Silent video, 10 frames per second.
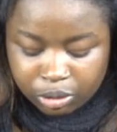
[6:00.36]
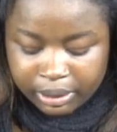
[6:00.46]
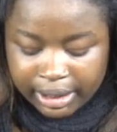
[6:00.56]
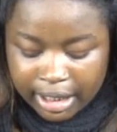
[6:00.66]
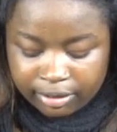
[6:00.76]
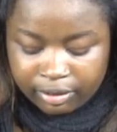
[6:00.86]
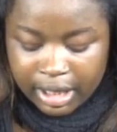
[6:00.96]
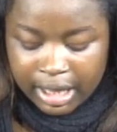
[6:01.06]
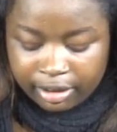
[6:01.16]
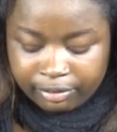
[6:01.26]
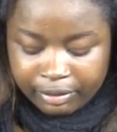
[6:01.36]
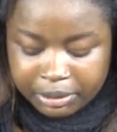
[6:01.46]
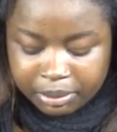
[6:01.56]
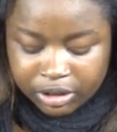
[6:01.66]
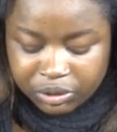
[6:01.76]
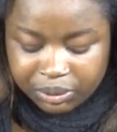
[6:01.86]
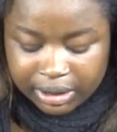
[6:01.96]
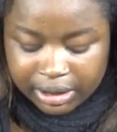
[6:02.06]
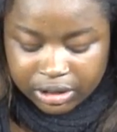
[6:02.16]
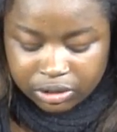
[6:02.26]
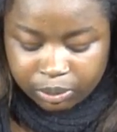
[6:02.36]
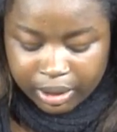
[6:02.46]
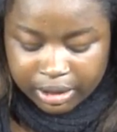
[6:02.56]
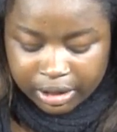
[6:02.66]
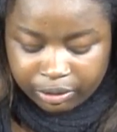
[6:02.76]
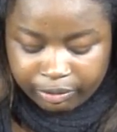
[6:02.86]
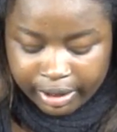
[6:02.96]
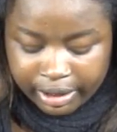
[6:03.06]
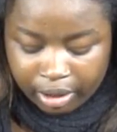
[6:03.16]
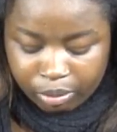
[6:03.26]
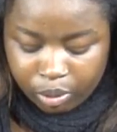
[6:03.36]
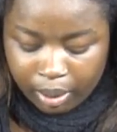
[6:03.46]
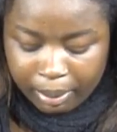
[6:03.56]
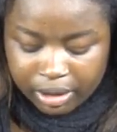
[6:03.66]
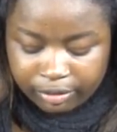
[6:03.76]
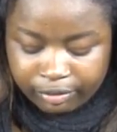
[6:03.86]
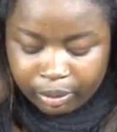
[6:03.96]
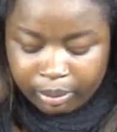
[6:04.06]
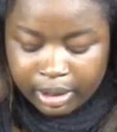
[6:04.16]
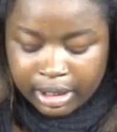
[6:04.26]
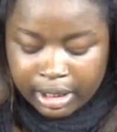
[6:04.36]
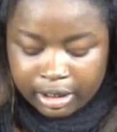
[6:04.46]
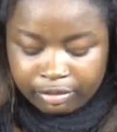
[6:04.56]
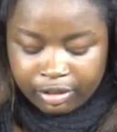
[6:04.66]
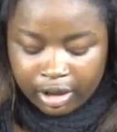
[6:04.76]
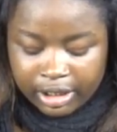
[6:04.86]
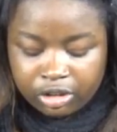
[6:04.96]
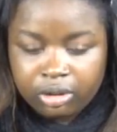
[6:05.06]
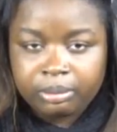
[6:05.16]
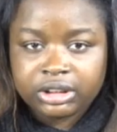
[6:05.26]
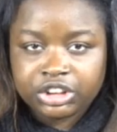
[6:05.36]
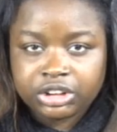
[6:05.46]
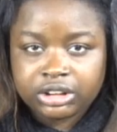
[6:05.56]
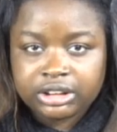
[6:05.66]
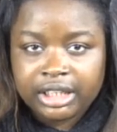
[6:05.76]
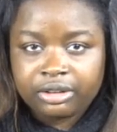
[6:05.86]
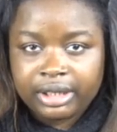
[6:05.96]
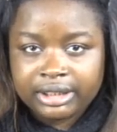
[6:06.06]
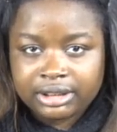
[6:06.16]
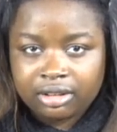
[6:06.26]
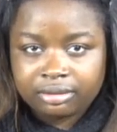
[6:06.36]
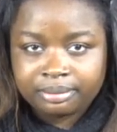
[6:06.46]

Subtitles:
normally have, and Facebook and Twitter links where they could find out more about the film and if there are any competitions they could enter.